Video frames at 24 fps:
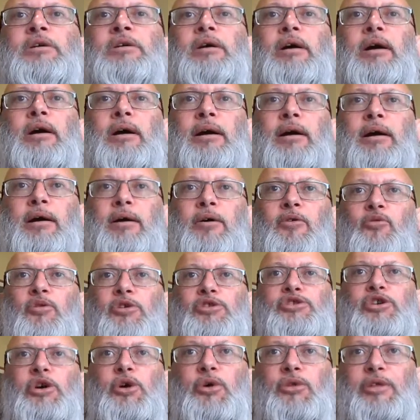we're
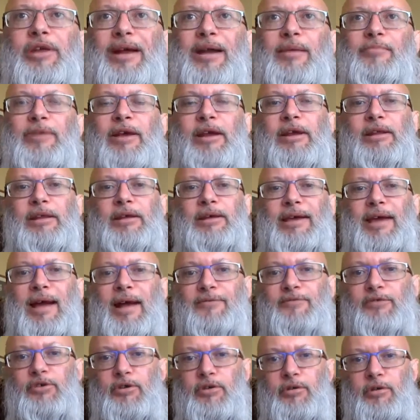told that immediately
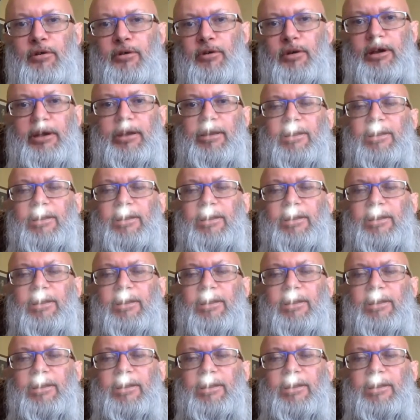after he